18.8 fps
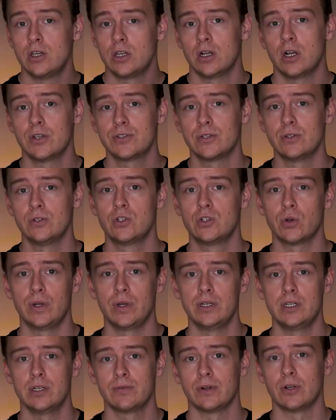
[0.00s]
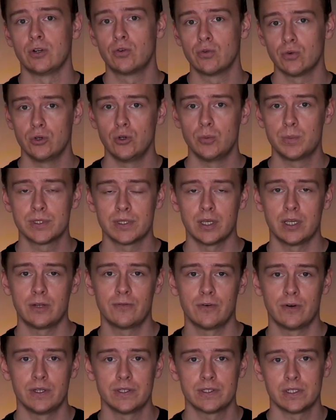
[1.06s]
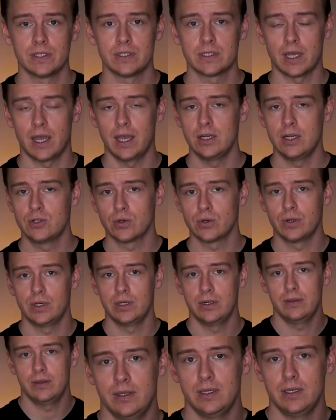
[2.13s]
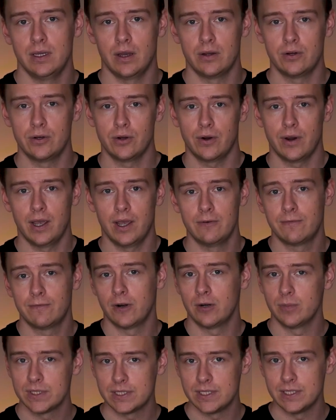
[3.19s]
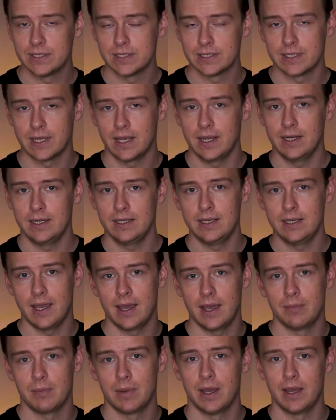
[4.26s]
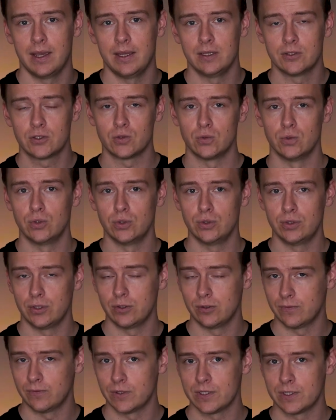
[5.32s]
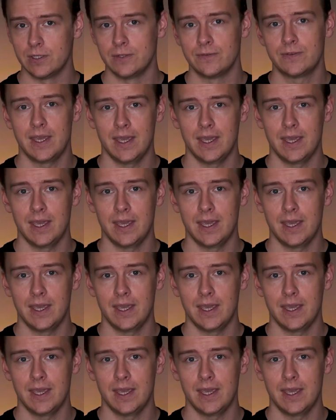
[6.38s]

You can also join different groups, like for instance, I joined the Undergrad Pharmacy Society at my school, the University of